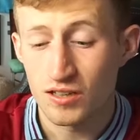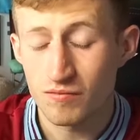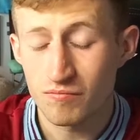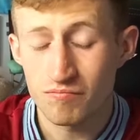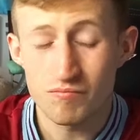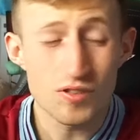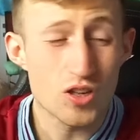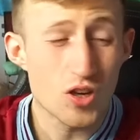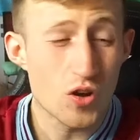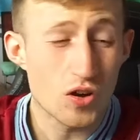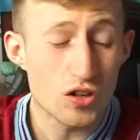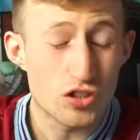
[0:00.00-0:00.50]

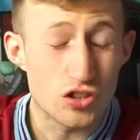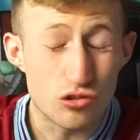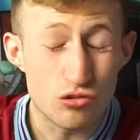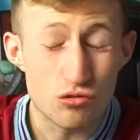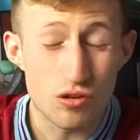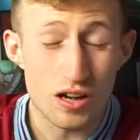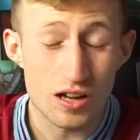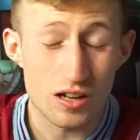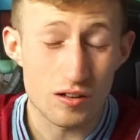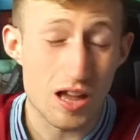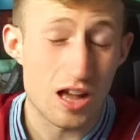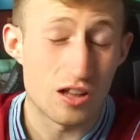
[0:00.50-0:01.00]
You know,
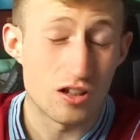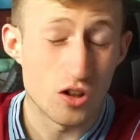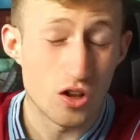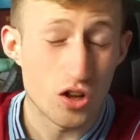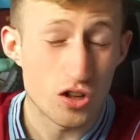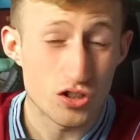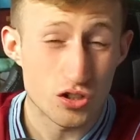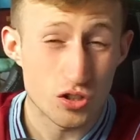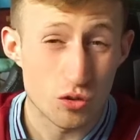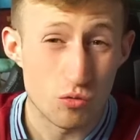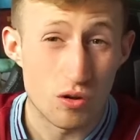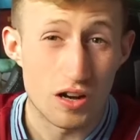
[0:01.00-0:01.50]
a
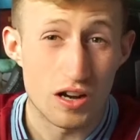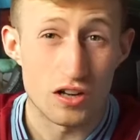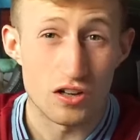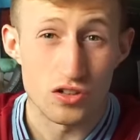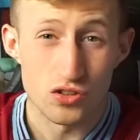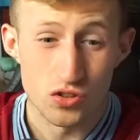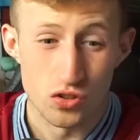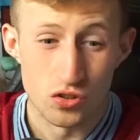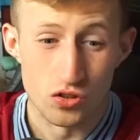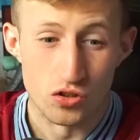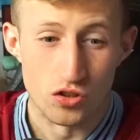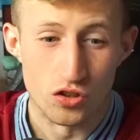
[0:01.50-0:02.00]
loss away at
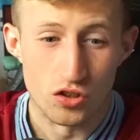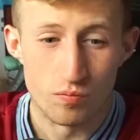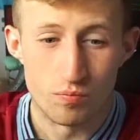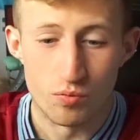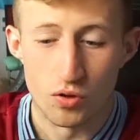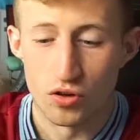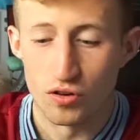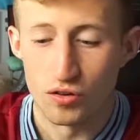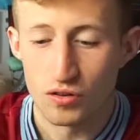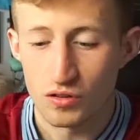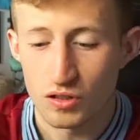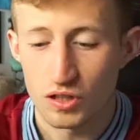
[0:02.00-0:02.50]
Sunderland,
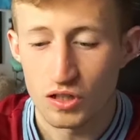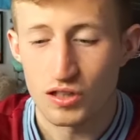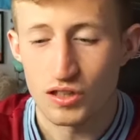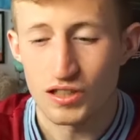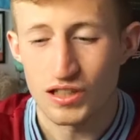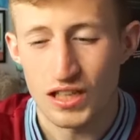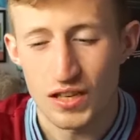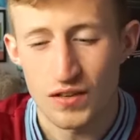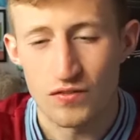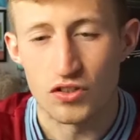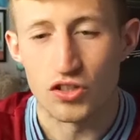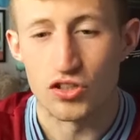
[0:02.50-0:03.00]
but
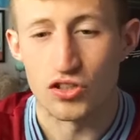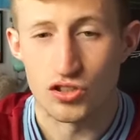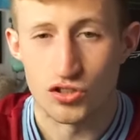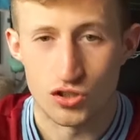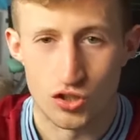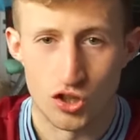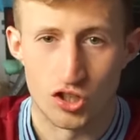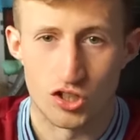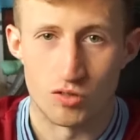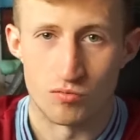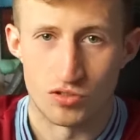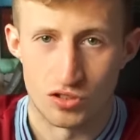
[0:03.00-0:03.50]
given the
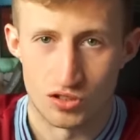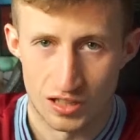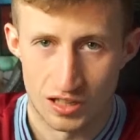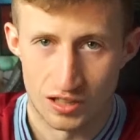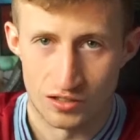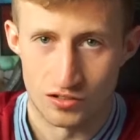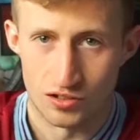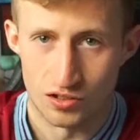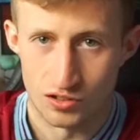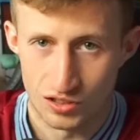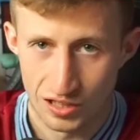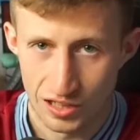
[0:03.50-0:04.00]

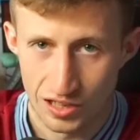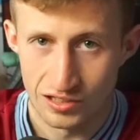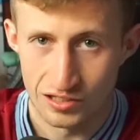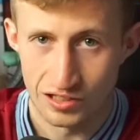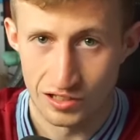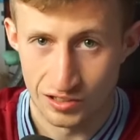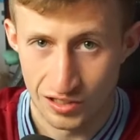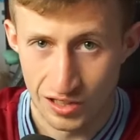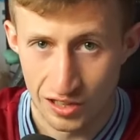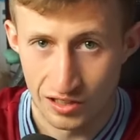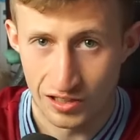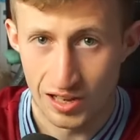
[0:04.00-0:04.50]
circumstances, isn't
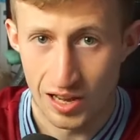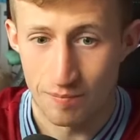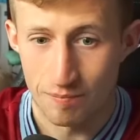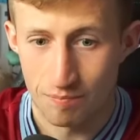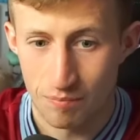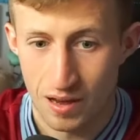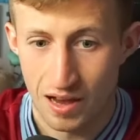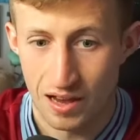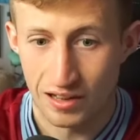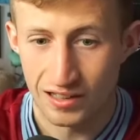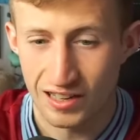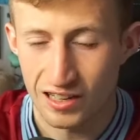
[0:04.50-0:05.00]
exactly that
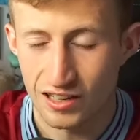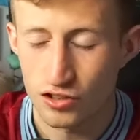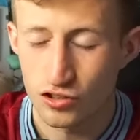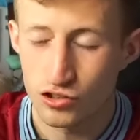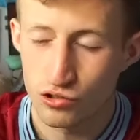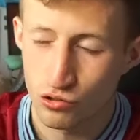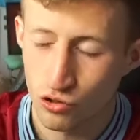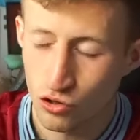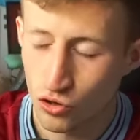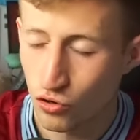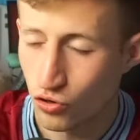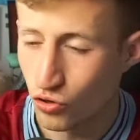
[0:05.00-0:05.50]
bad. And a
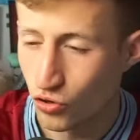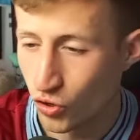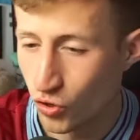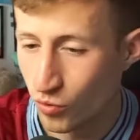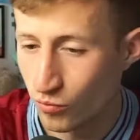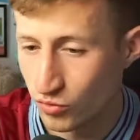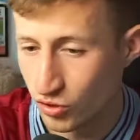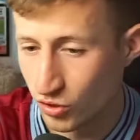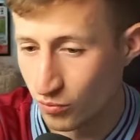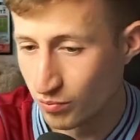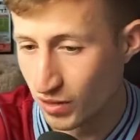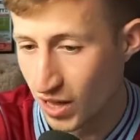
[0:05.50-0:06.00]
draw home
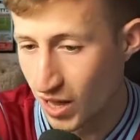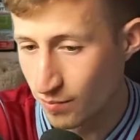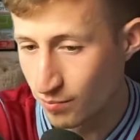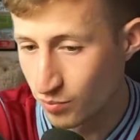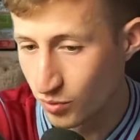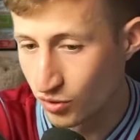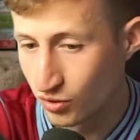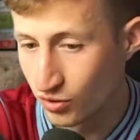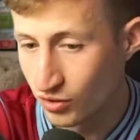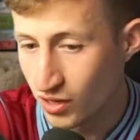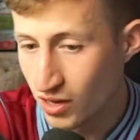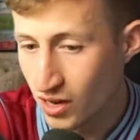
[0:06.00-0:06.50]
to
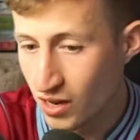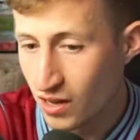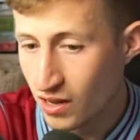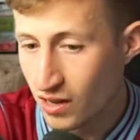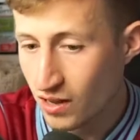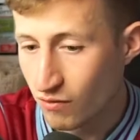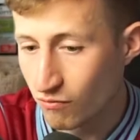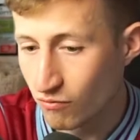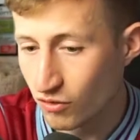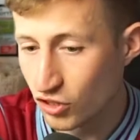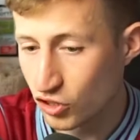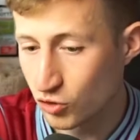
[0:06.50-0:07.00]
Blackburn,
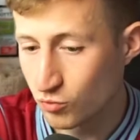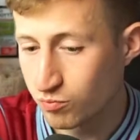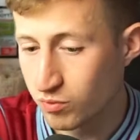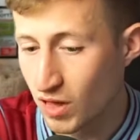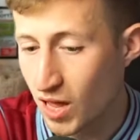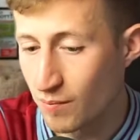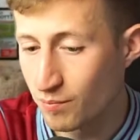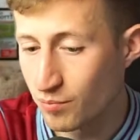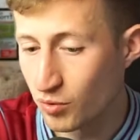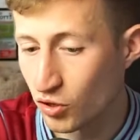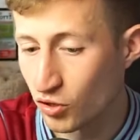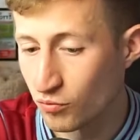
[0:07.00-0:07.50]
which
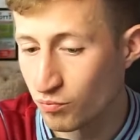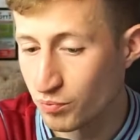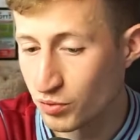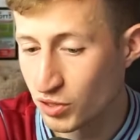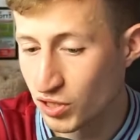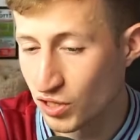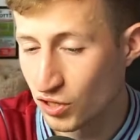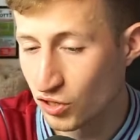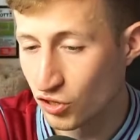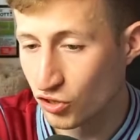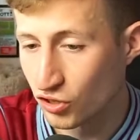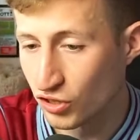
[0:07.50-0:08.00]
Blackburn
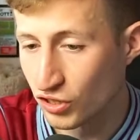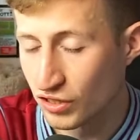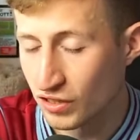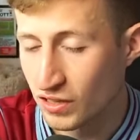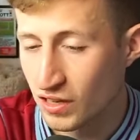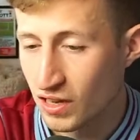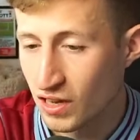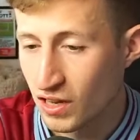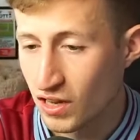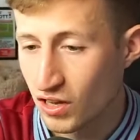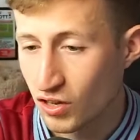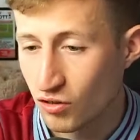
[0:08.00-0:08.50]
particularly
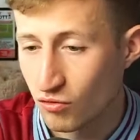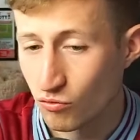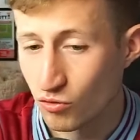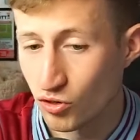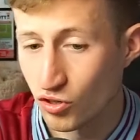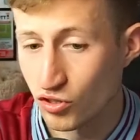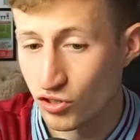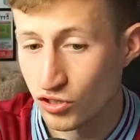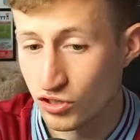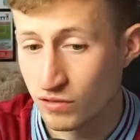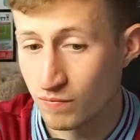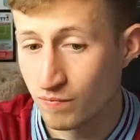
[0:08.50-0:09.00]

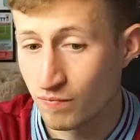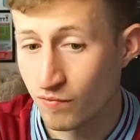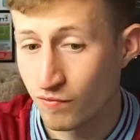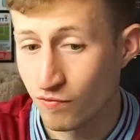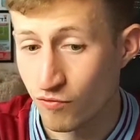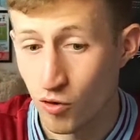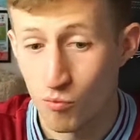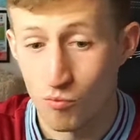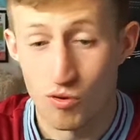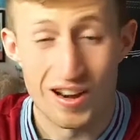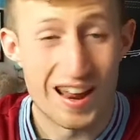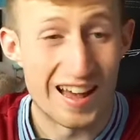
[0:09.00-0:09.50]
was,
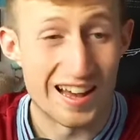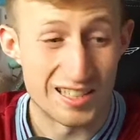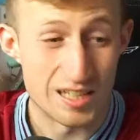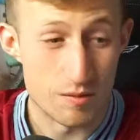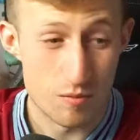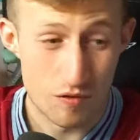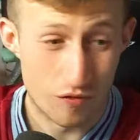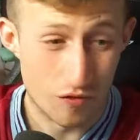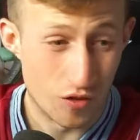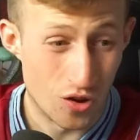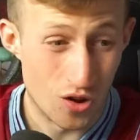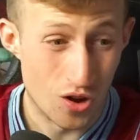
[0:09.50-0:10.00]
from what I said
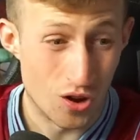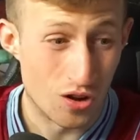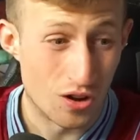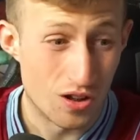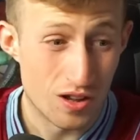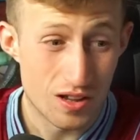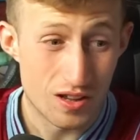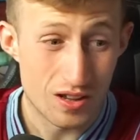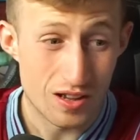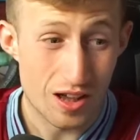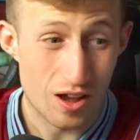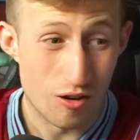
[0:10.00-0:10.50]
before,
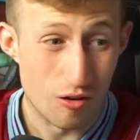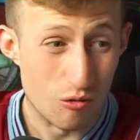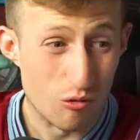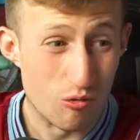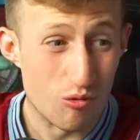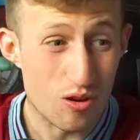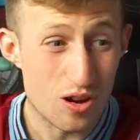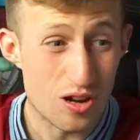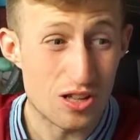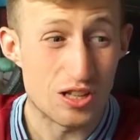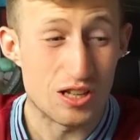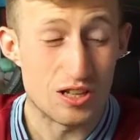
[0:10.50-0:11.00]
a
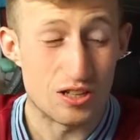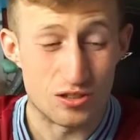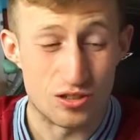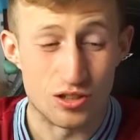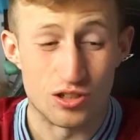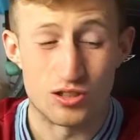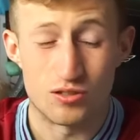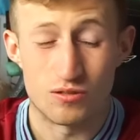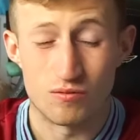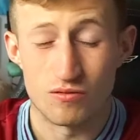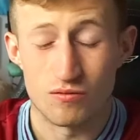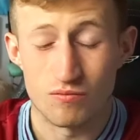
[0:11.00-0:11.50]
really just